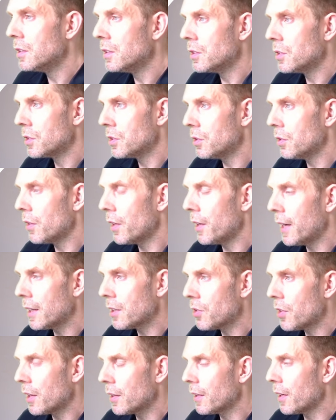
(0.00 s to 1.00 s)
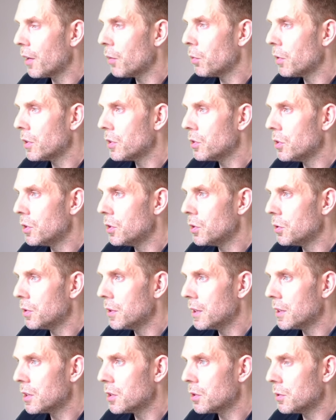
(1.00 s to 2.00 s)
So the next thing that I want to do
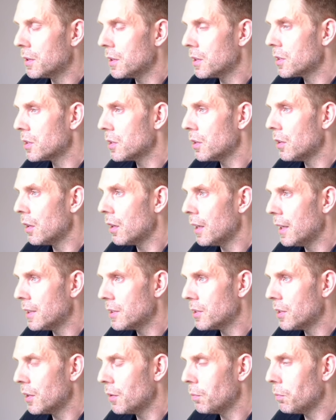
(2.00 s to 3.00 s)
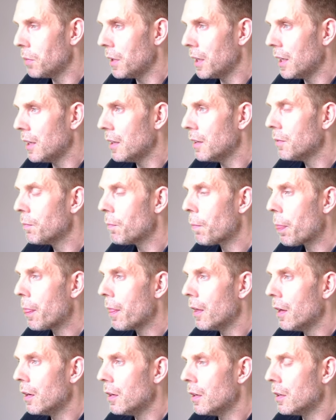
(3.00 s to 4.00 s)
is to install SNMP
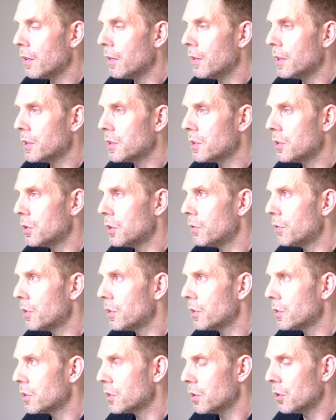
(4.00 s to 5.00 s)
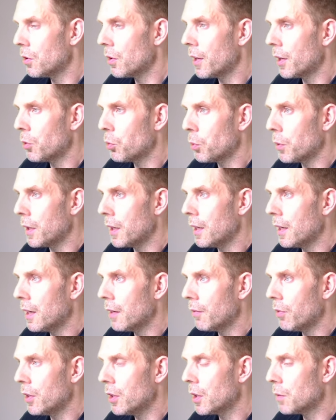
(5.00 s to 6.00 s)
on this server so that we
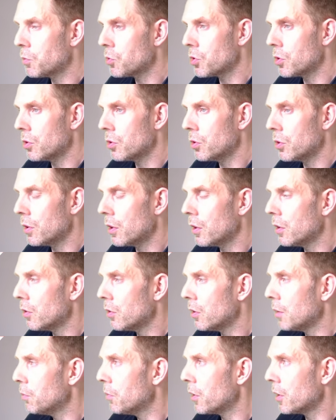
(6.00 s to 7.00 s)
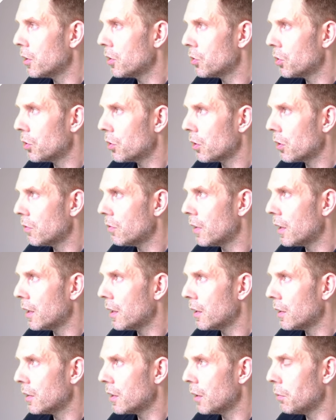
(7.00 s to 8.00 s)
have the option to not only monitor it
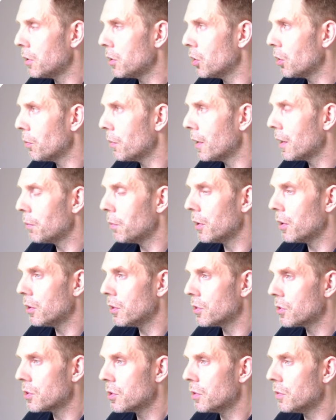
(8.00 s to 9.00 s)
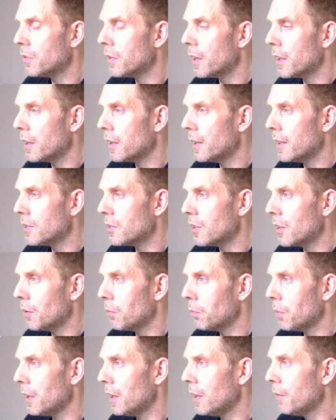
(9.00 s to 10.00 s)
via WMI but also via
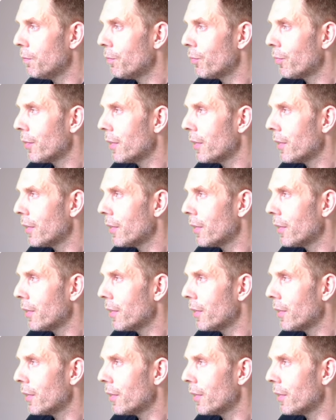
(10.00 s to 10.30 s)
SNMP.